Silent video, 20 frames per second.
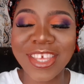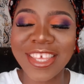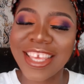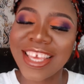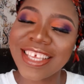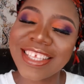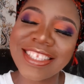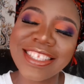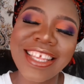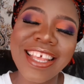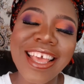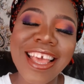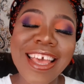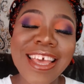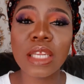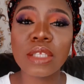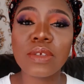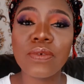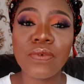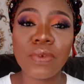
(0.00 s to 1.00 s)
Yes, I
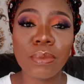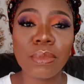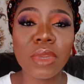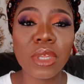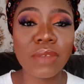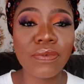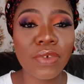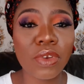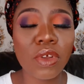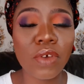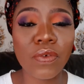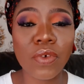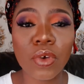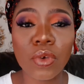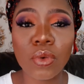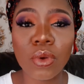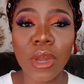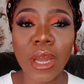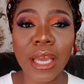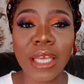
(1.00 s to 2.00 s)
decided to film this video for
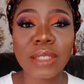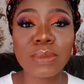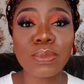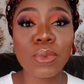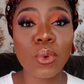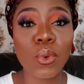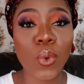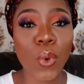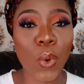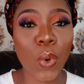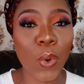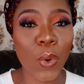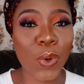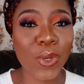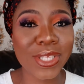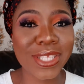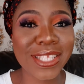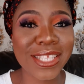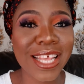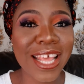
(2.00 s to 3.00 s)
you guys
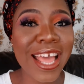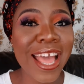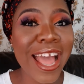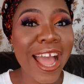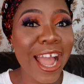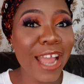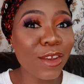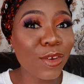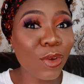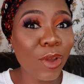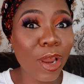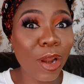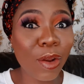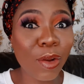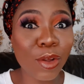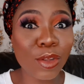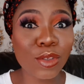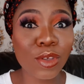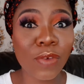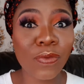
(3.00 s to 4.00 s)
because I know a
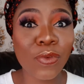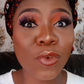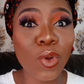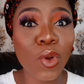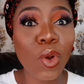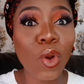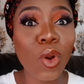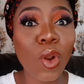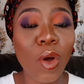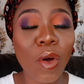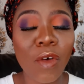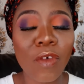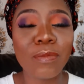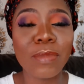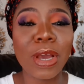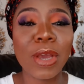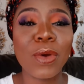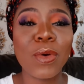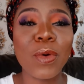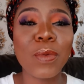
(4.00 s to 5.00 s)
lot of you love
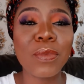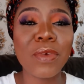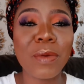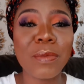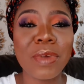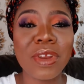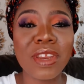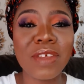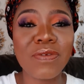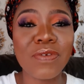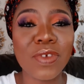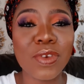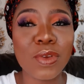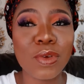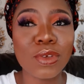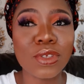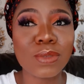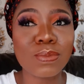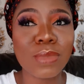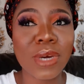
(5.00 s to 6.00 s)
my home remedy
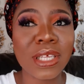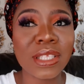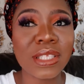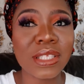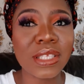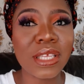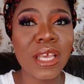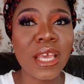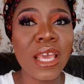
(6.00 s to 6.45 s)
videos, but